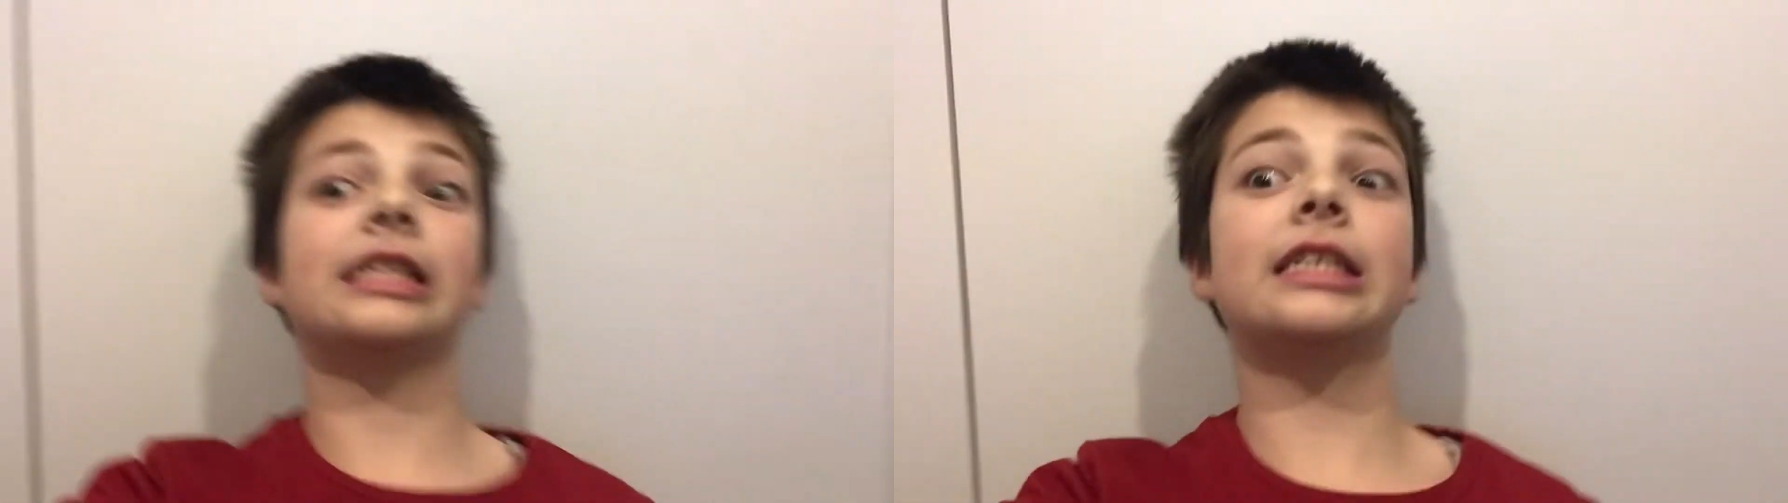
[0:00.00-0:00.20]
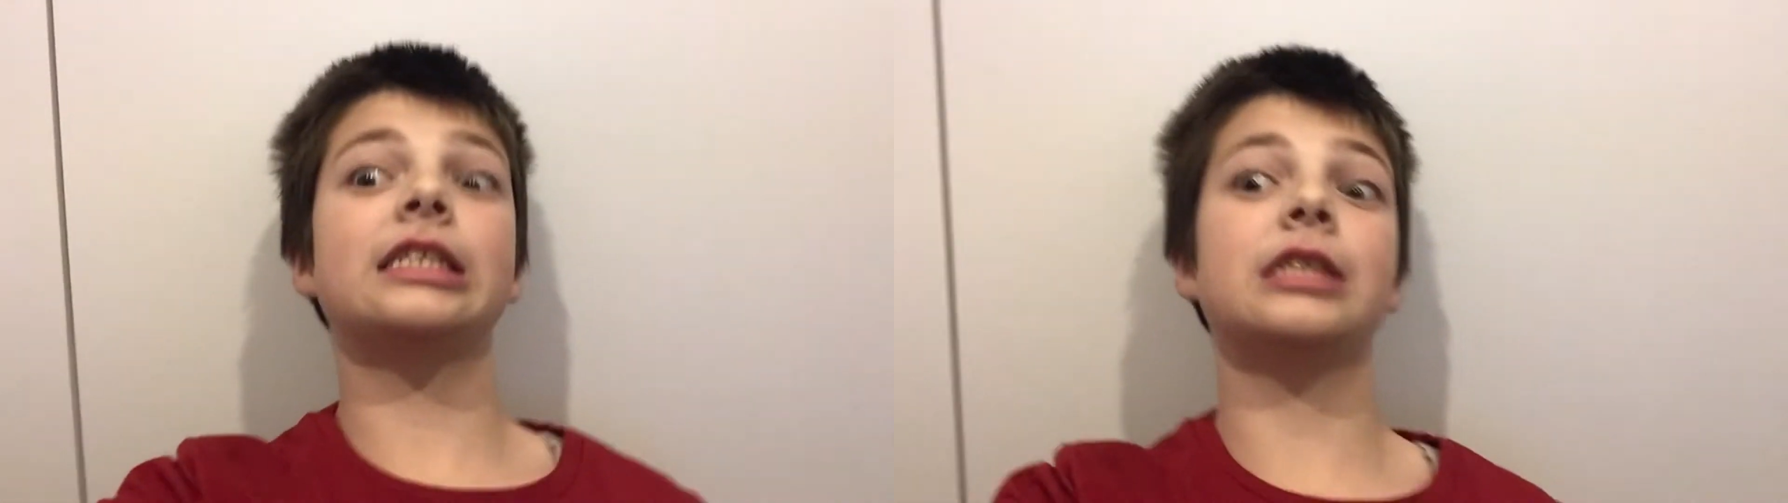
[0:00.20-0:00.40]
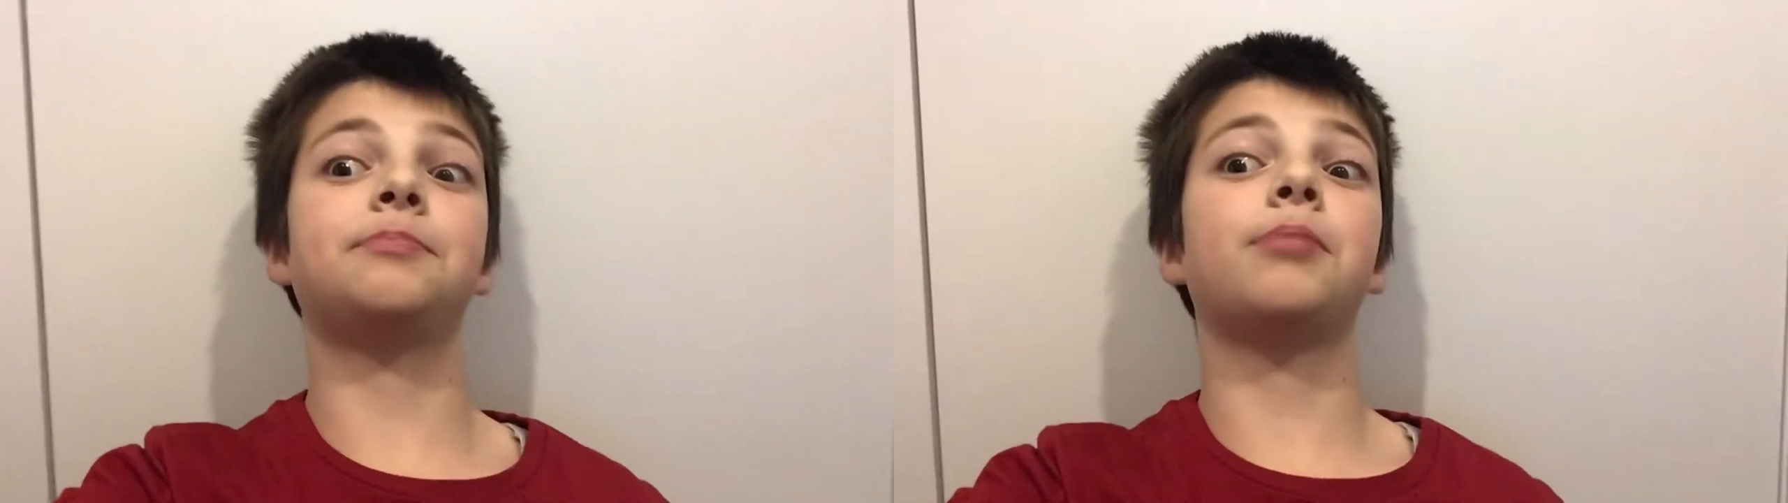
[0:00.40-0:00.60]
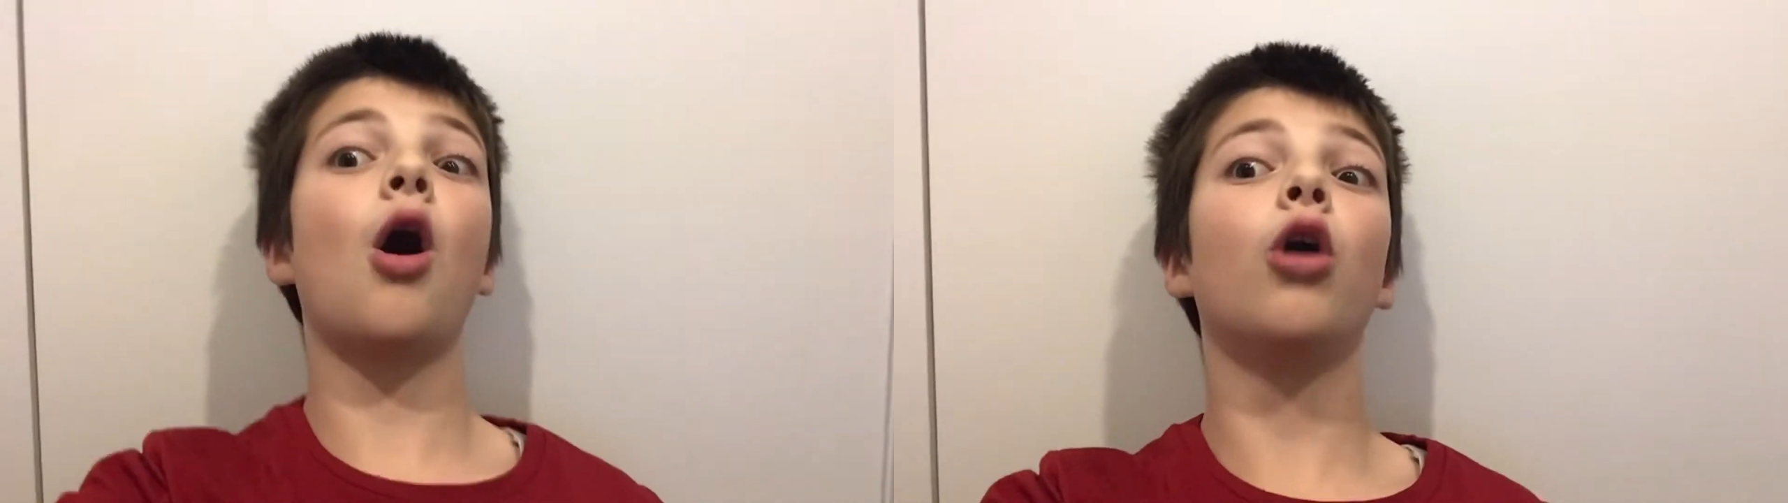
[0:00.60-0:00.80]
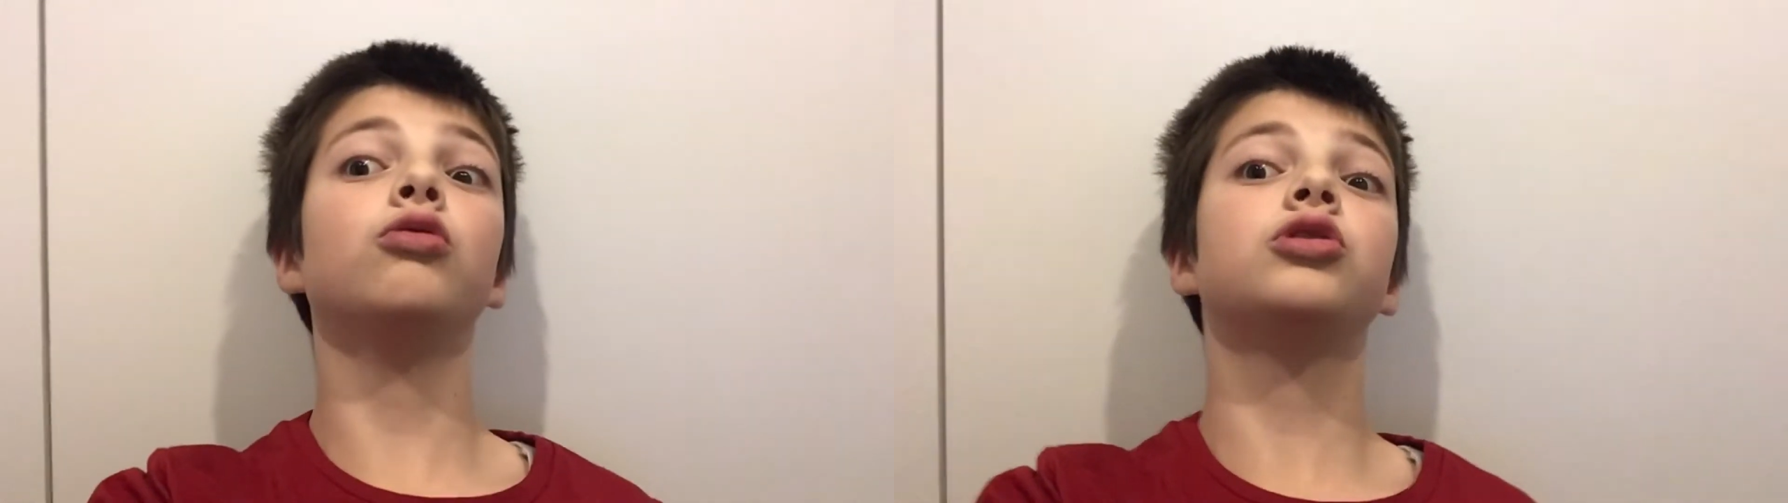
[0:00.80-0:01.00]
this is
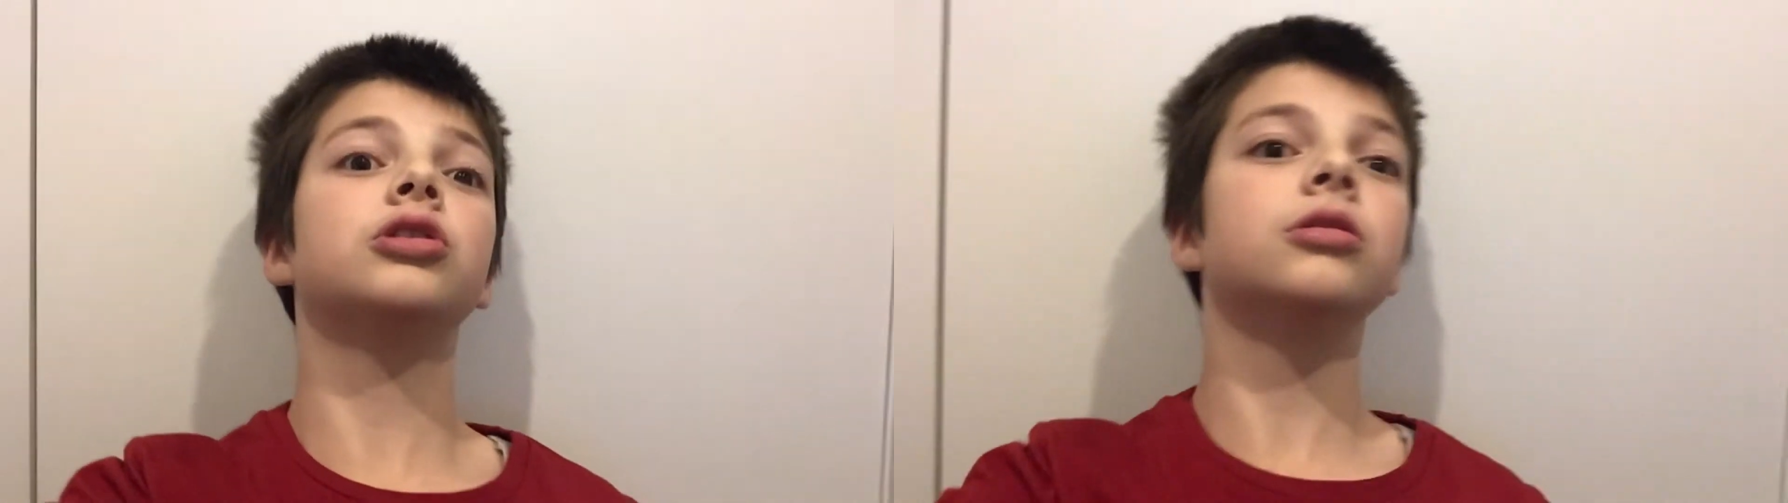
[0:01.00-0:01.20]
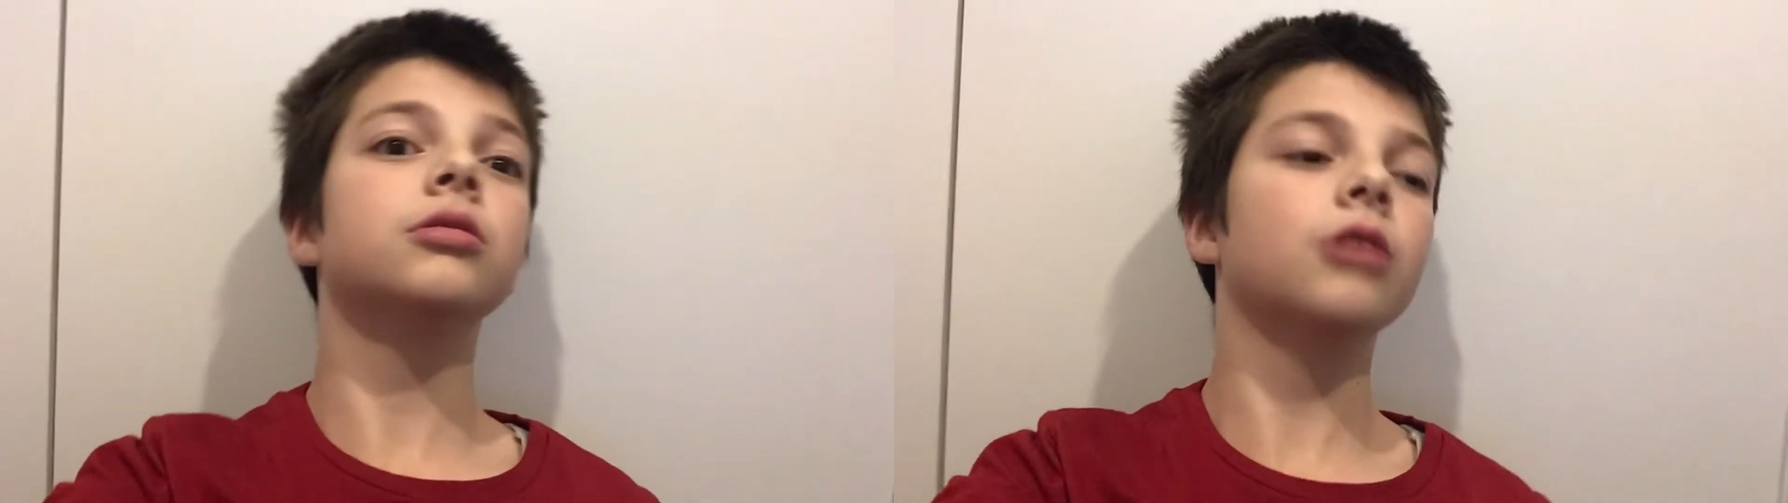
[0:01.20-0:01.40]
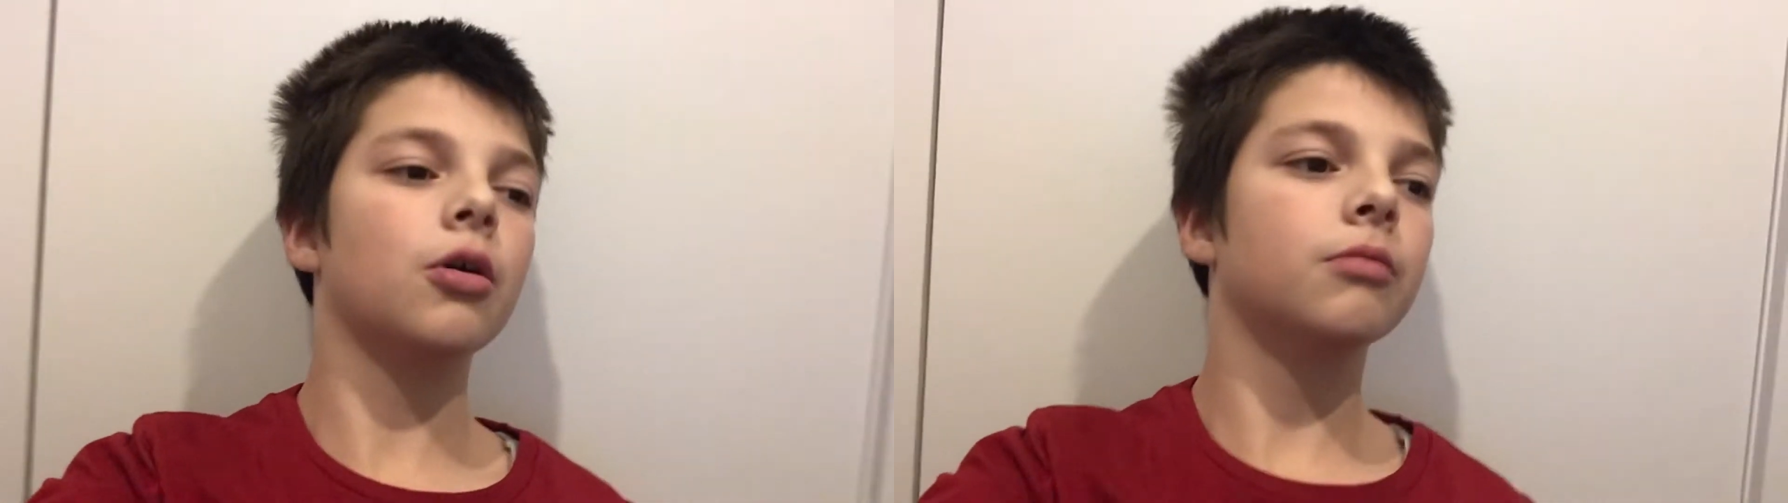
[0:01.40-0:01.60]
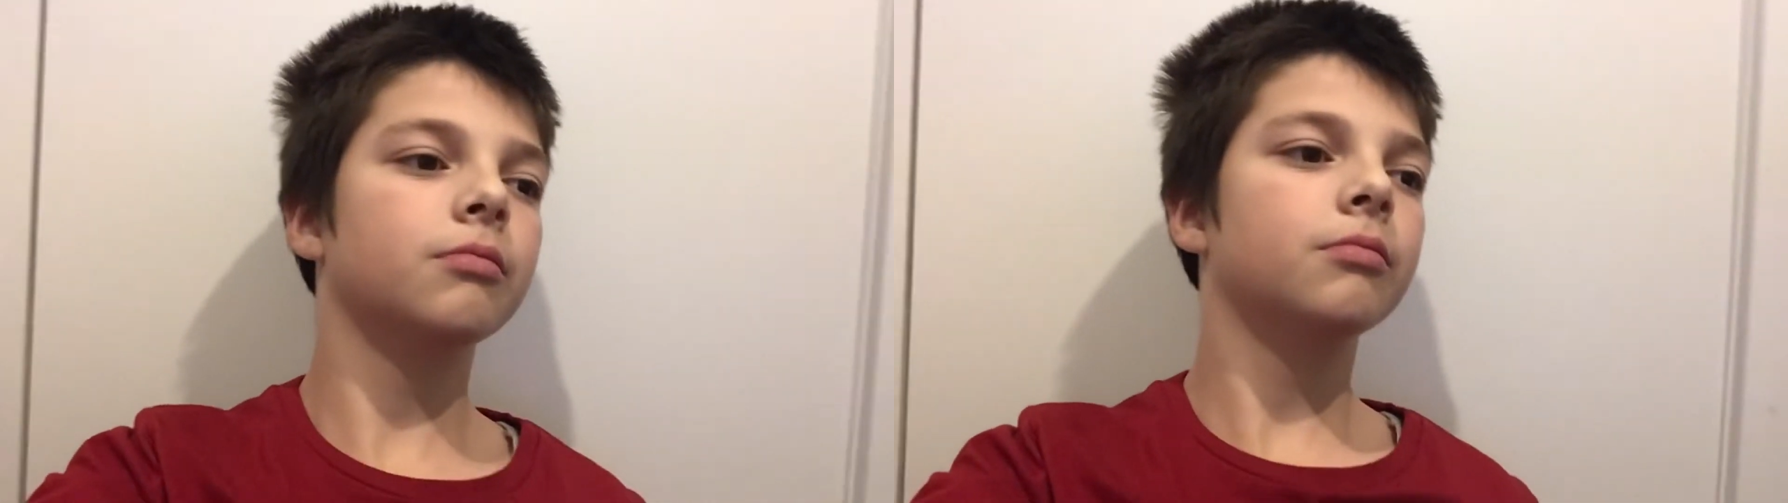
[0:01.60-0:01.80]
post, no,